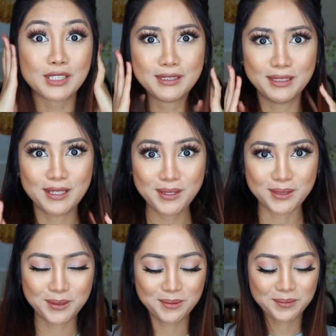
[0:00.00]

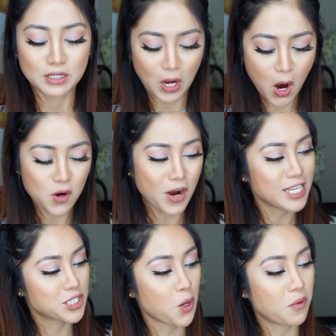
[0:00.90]
glow.
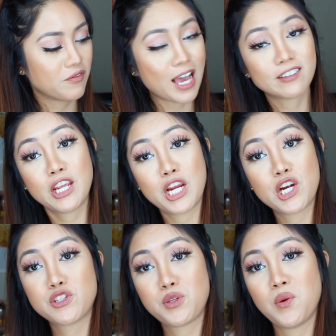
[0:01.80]
Alright, so we've got
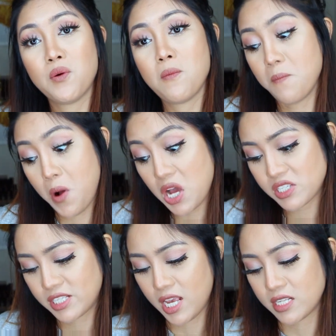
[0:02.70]
here two
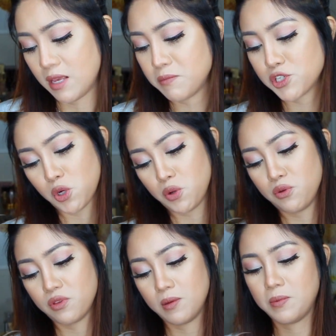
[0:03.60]
boxes. Let me show
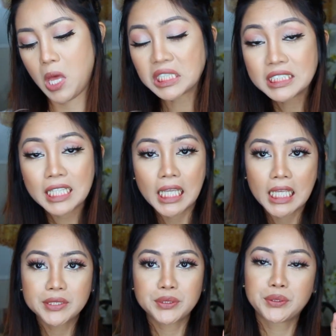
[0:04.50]
you the
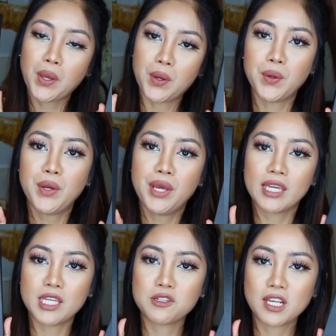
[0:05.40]
boxes. So
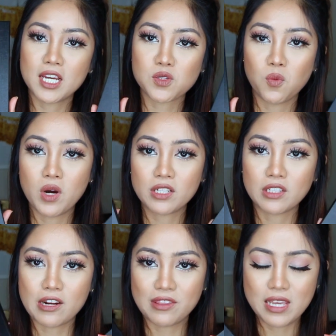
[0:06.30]
can you guess what
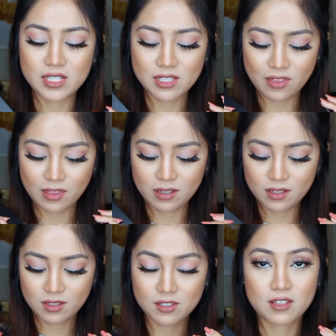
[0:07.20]
are these
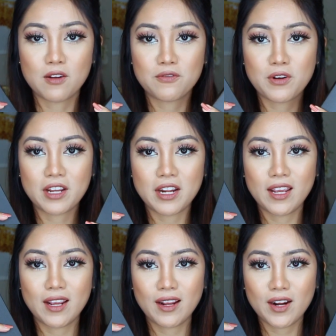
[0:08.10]
stuff right
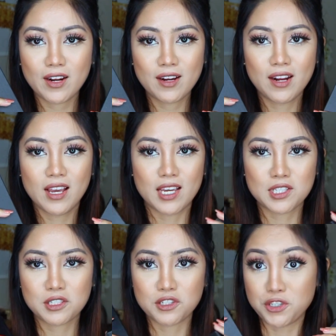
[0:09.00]
here?
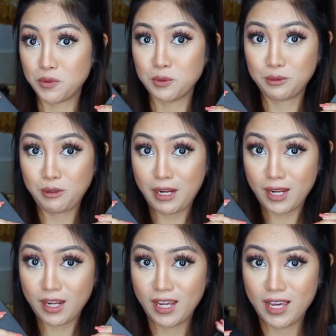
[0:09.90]
Is it a
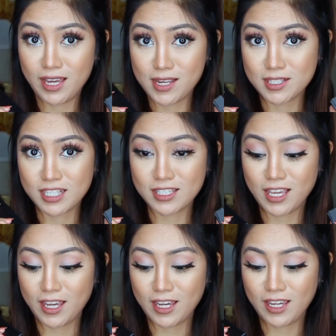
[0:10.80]
jewelry? Is it
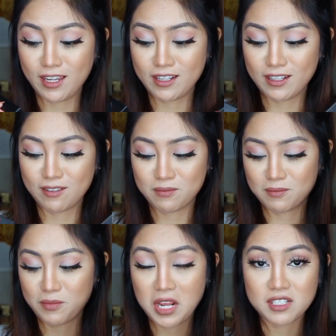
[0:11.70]
a
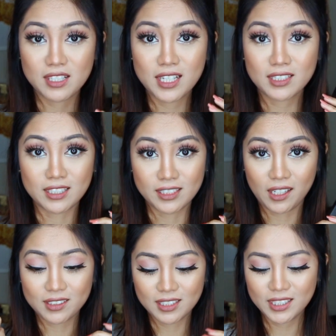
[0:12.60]
bracelet, a
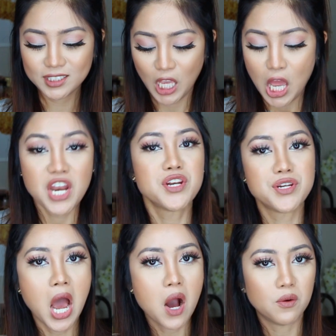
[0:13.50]
necklace?
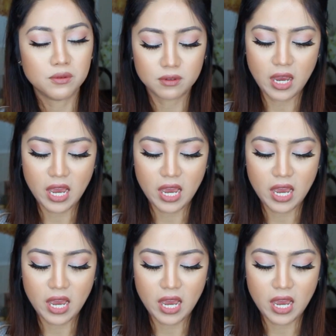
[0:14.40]
No,